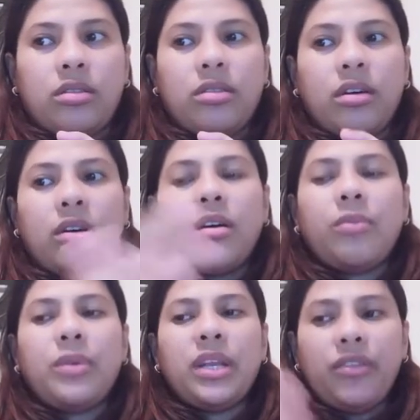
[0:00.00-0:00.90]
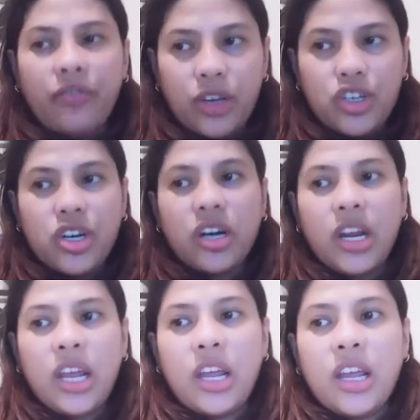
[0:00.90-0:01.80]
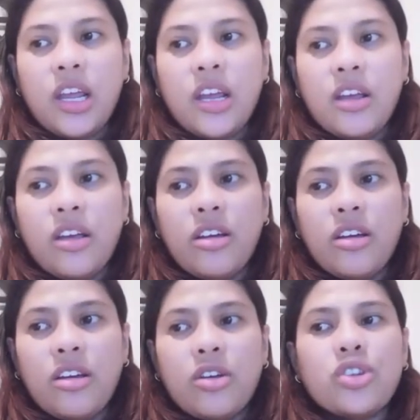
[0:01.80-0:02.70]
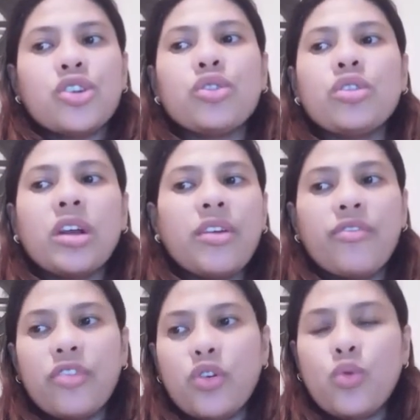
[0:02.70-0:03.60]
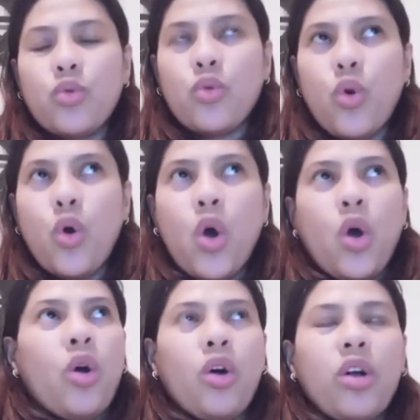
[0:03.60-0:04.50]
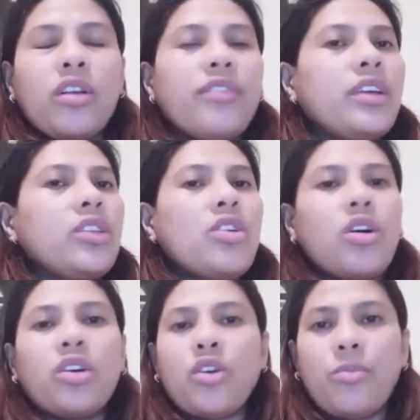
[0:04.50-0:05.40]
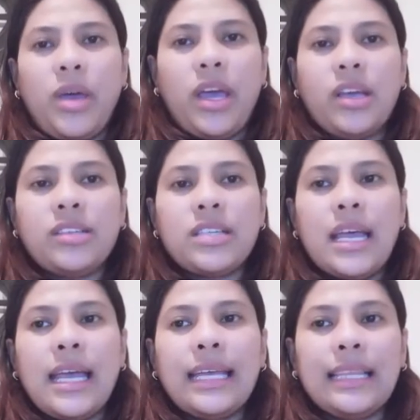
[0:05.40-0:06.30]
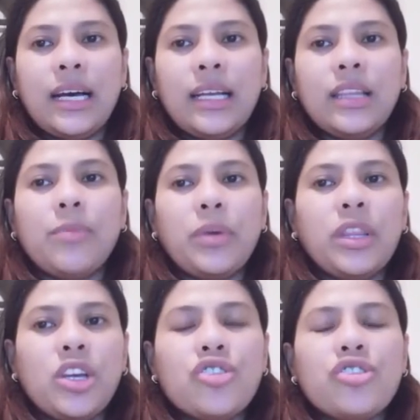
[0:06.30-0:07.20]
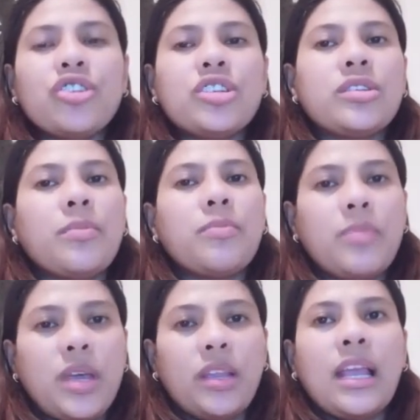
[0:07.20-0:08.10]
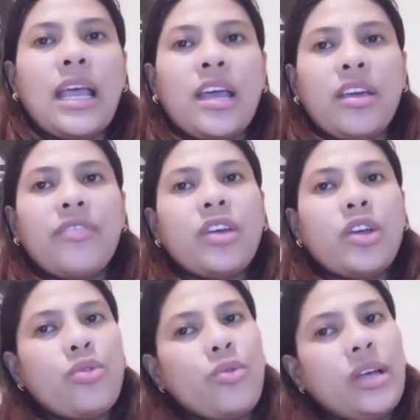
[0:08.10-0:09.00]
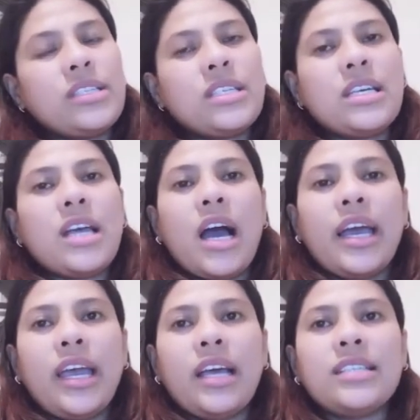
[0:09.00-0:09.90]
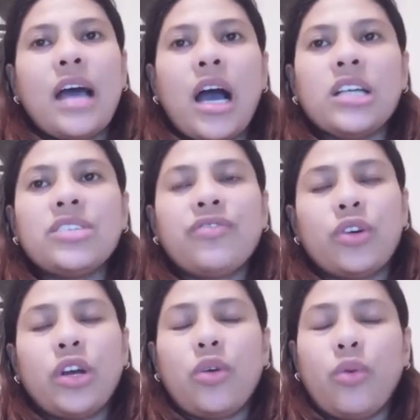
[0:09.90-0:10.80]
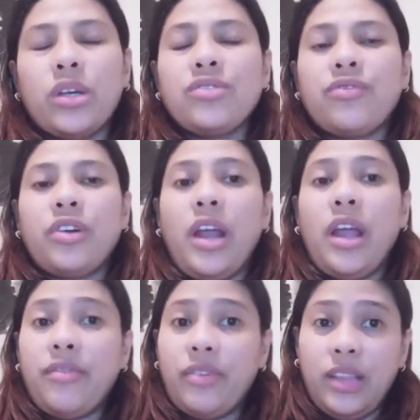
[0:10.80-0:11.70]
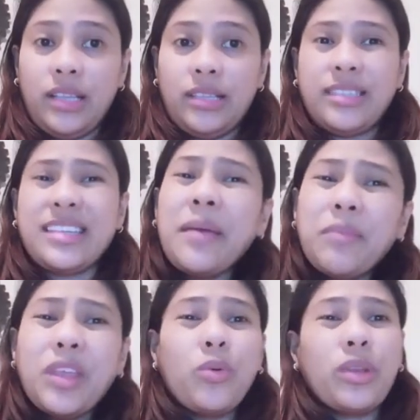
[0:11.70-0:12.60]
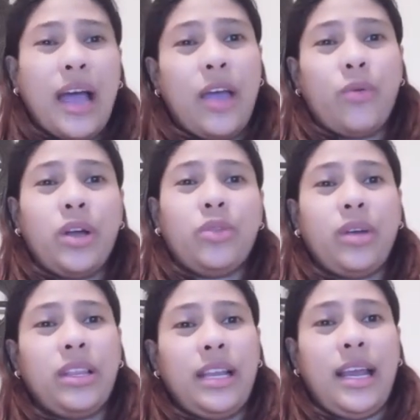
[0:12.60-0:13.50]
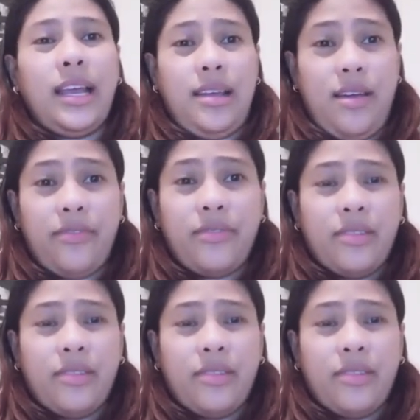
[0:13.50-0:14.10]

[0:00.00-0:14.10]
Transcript: the beneficiary should review all of the documents that the petitioner submit if the USCIS asks for request for evidence. Same thing with I-129F.